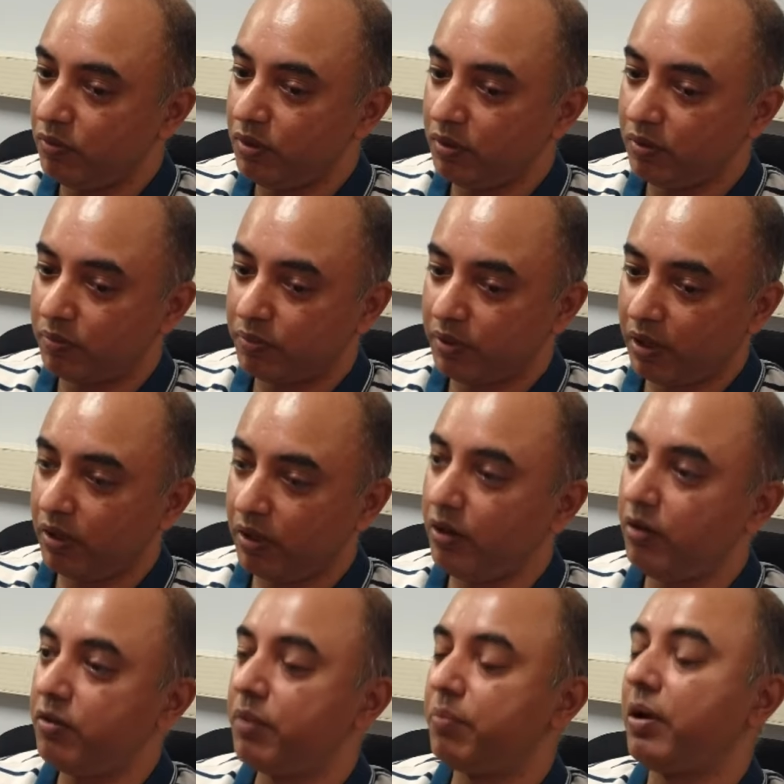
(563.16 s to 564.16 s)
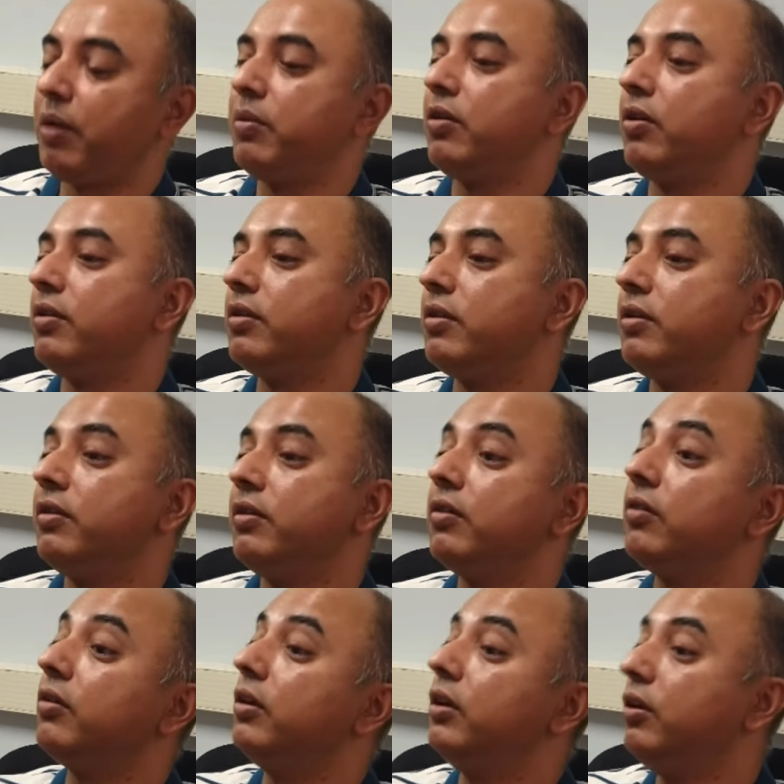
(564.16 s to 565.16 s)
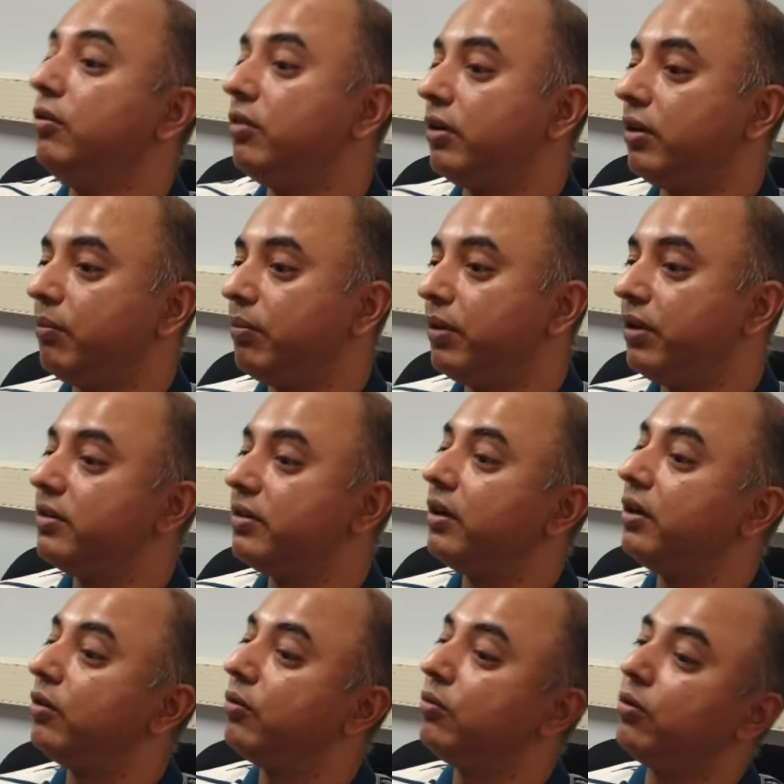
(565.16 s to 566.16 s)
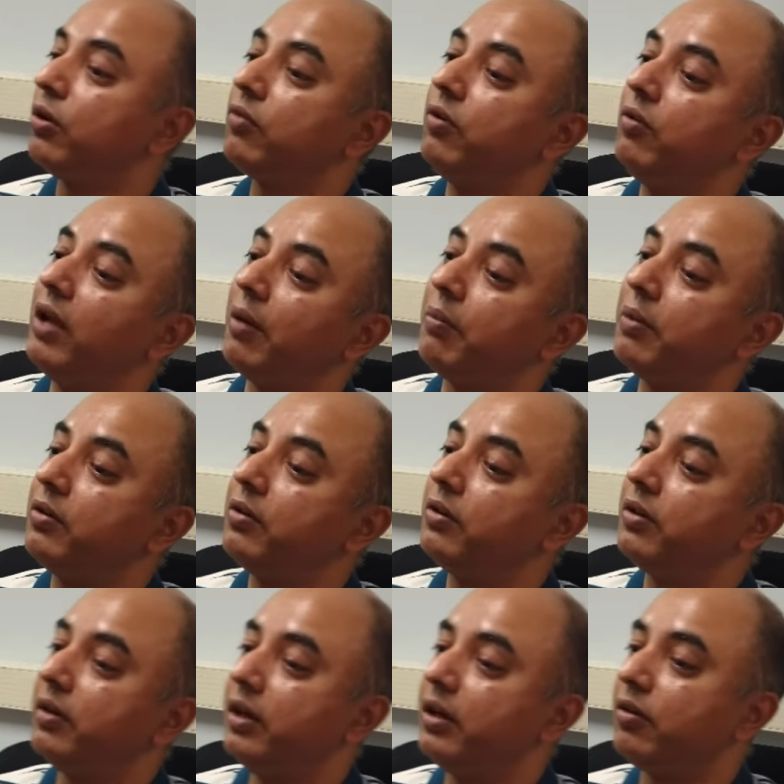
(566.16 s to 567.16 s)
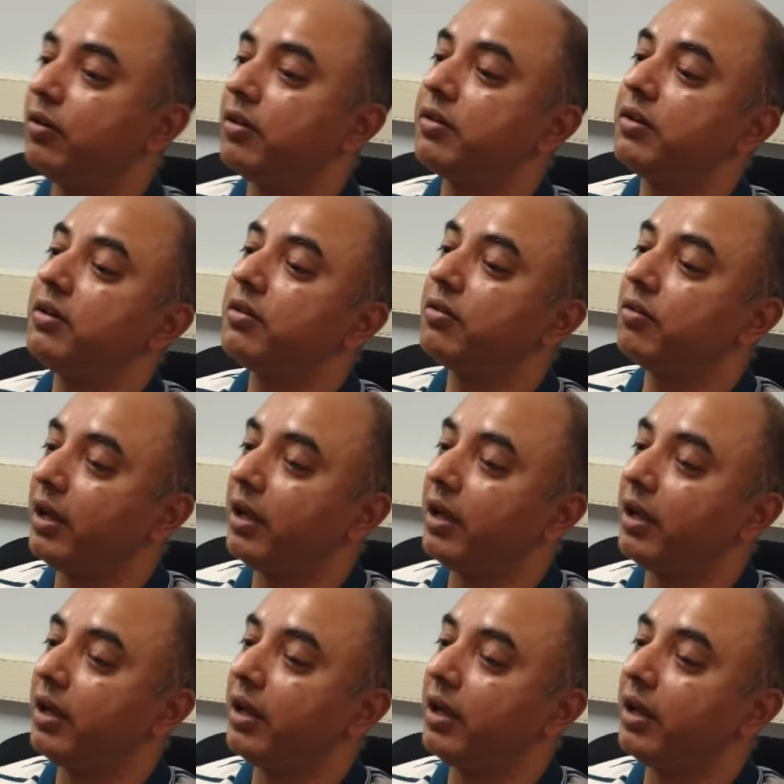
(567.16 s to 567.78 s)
do reduce the primer concentration or reduce the temperature, I know what will happen to the rate constant.